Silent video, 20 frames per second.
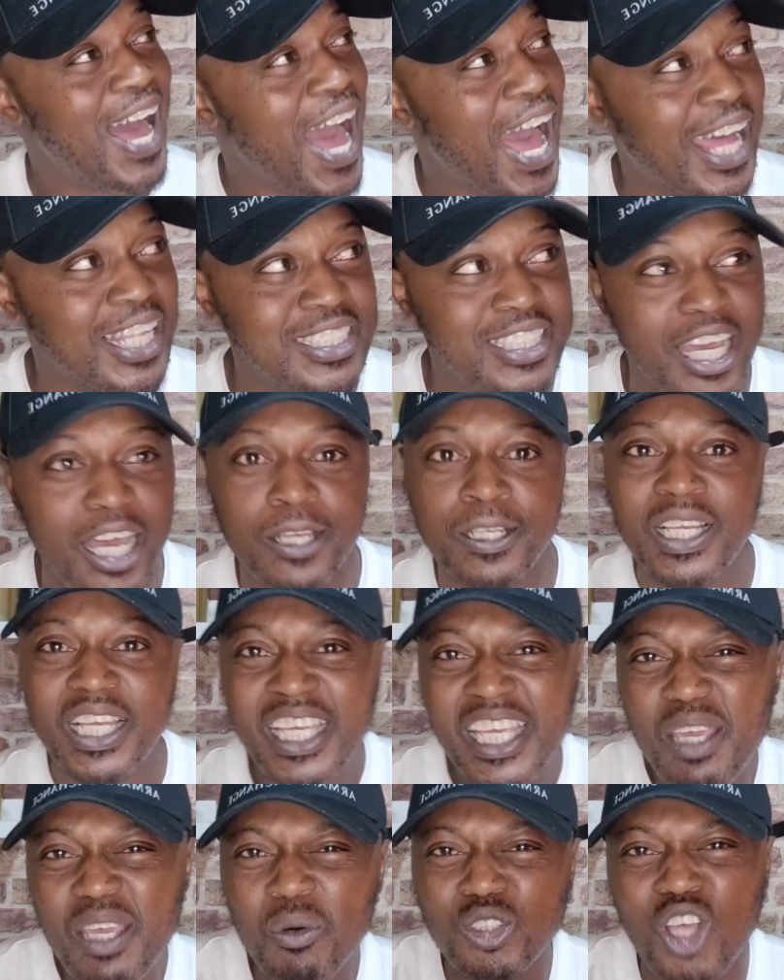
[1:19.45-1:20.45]
And uh,
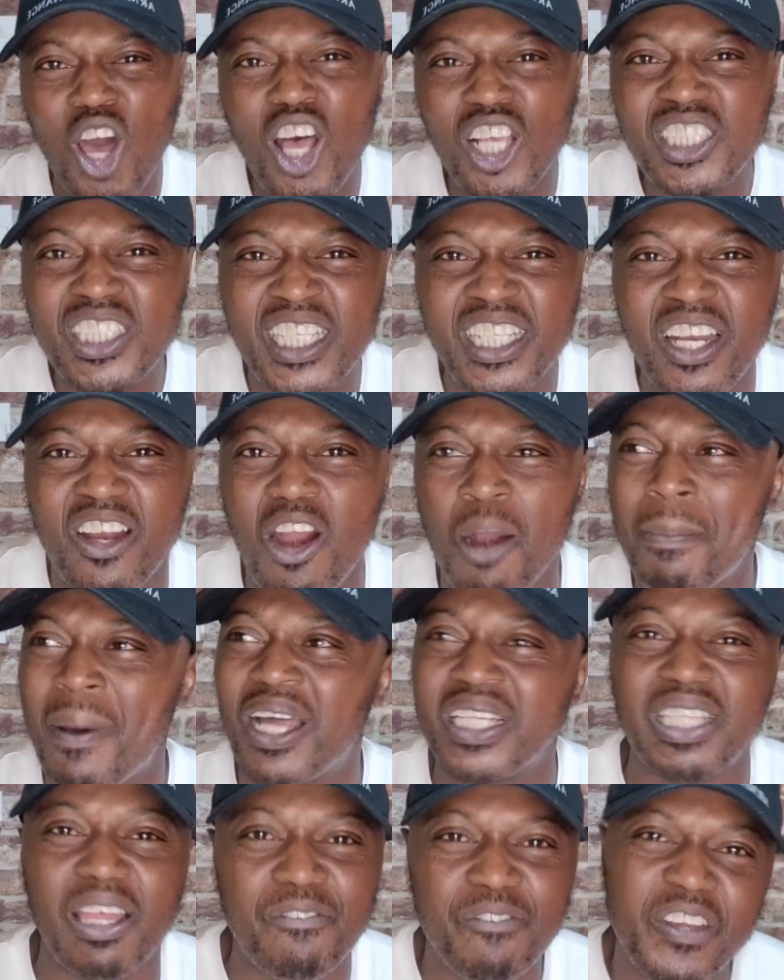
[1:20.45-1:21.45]
he was asking her
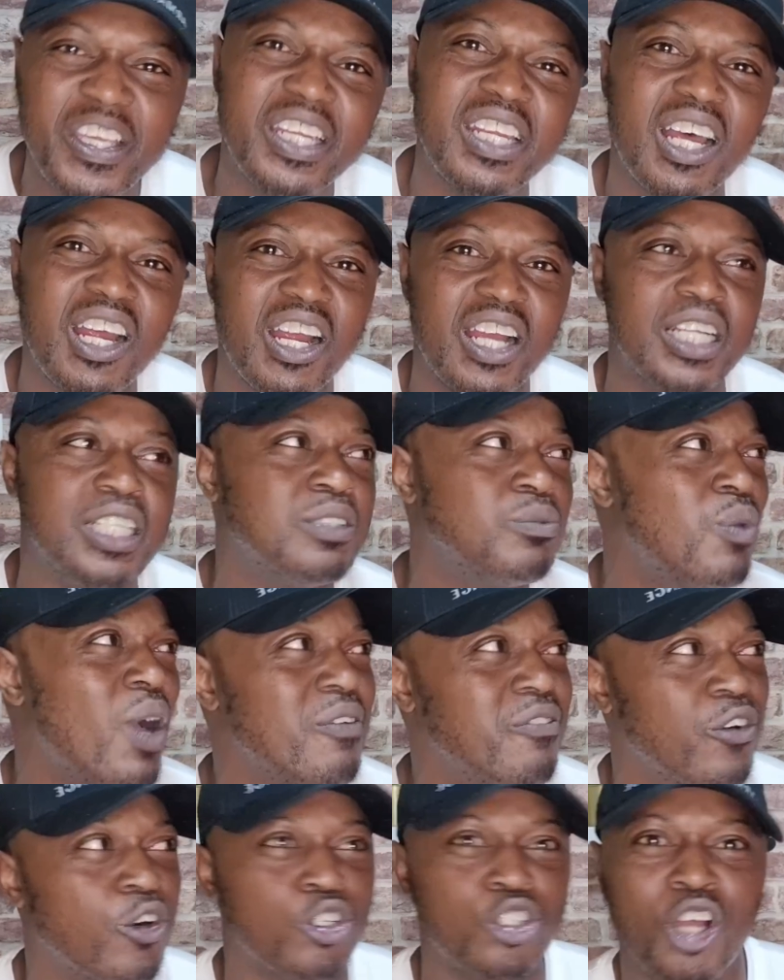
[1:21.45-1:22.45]
about Davide and
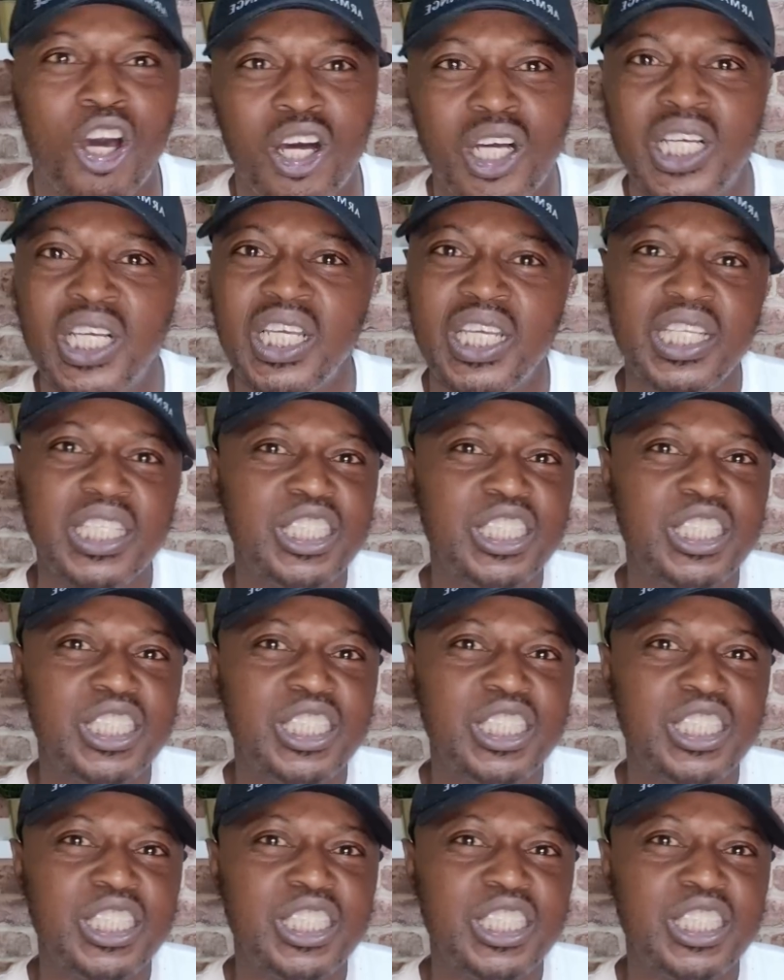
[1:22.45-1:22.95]
whether or not